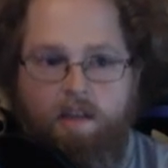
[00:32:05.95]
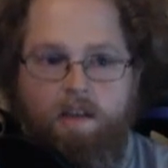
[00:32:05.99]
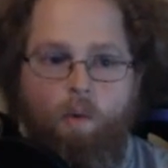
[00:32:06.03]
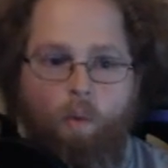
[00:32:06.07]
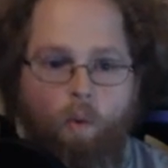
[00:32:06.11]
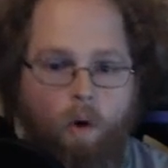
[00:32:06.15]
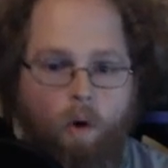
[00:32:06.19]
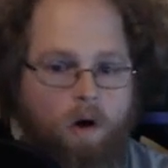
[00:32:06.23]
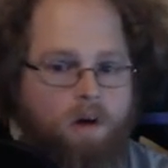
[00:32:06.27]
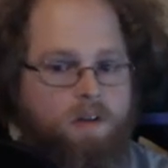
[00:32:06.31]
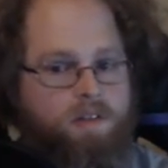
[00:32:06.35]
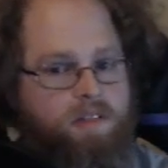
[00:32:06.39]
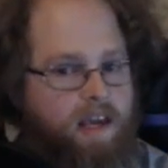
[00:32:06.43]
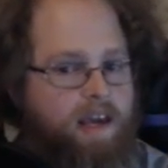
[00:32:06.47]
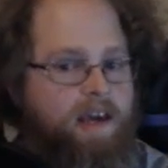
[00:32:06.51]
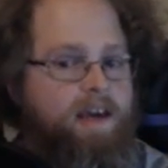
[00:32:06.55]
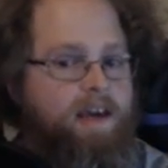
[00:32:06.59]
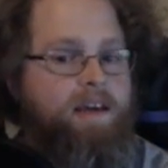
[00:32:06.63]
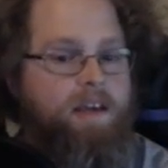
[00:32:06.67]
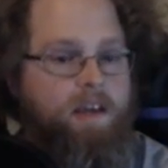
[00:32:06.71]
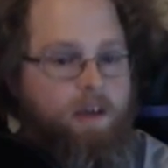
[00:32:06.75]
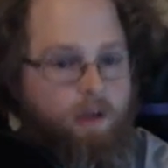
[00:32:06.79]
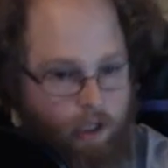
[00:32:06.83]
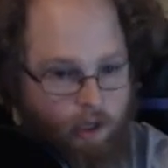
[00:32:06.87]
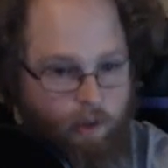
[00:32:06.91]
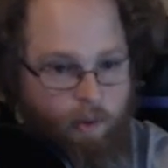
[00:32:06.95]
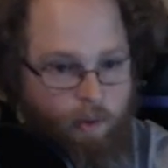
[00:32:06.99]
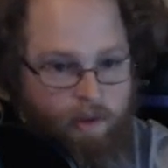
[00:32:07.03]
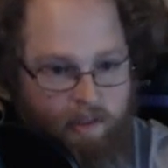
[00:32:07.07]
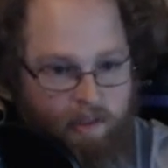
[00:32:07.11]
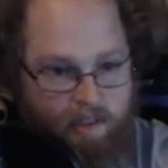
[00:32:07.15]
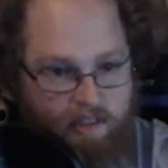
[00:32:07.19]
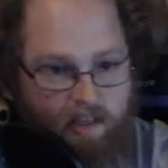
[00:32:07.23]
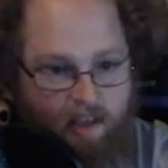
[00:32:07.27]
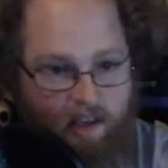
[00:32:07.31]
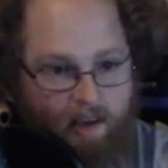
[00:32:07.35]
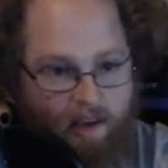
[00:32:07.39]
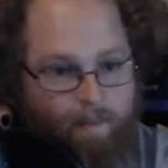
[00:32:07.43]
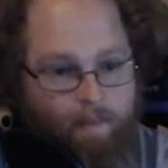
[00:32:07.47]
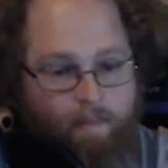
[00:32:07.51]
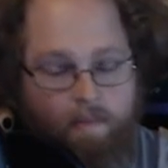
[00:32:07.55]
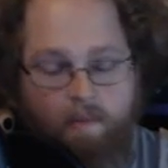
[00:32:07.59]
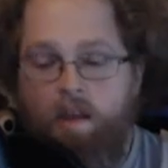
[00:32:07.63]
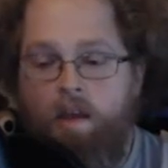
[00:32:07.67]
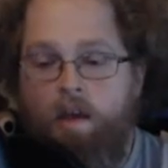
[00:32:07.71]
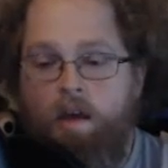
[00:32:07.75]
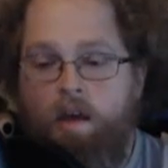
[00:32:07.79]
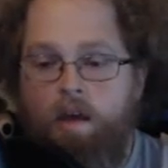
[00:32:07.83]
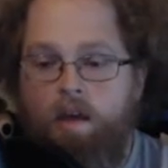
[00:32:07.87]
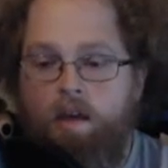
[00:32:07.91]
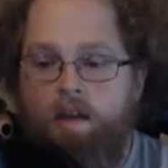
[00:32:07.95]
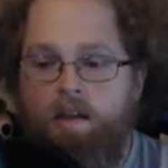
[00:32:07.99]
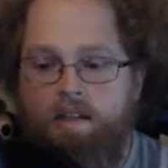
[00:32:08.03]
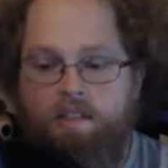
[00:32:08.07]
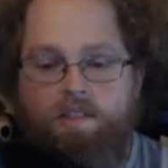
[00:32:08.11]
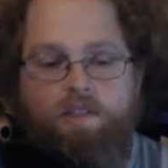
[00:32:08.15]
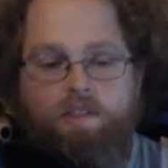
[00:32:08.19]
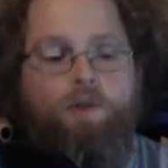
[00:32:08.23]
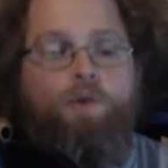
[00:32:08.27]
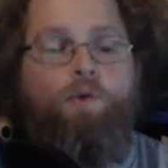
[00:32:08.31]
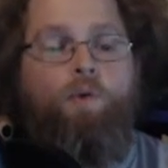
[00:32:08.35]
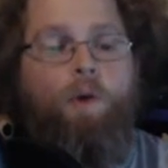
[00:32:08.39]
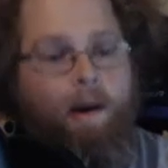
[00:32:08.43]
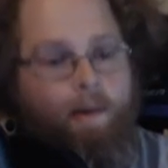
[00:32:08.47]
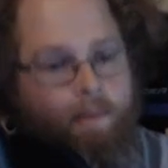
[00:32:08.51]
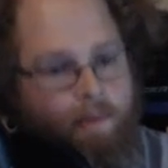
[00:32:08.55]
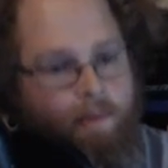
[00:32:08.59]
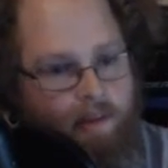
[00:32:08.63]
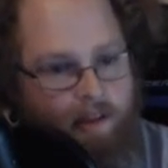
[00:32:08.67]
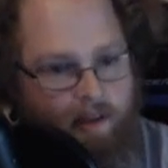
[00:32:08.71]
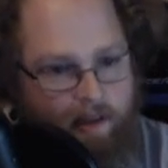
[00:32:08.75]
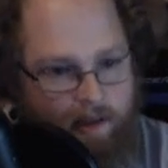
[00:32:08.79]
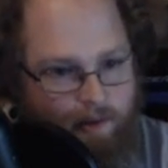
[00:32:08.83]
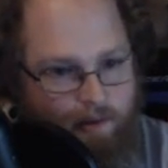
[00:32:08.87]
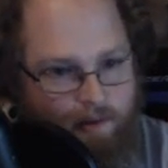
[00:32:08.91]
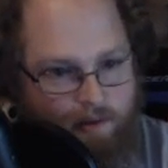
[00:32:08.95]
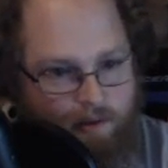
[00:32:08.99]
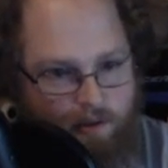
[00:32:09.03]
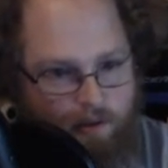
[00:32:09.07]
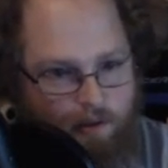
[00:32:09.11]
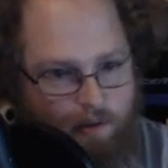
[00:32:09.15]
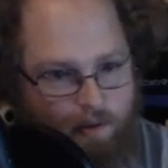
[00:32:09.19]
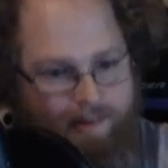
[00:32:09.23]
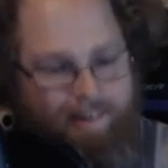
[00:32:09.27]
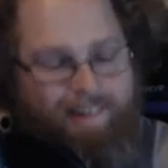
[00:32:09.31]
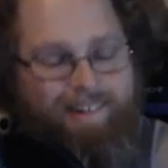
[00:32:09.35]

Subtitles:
Walls can't kill you in this game. It's the ground that kills you.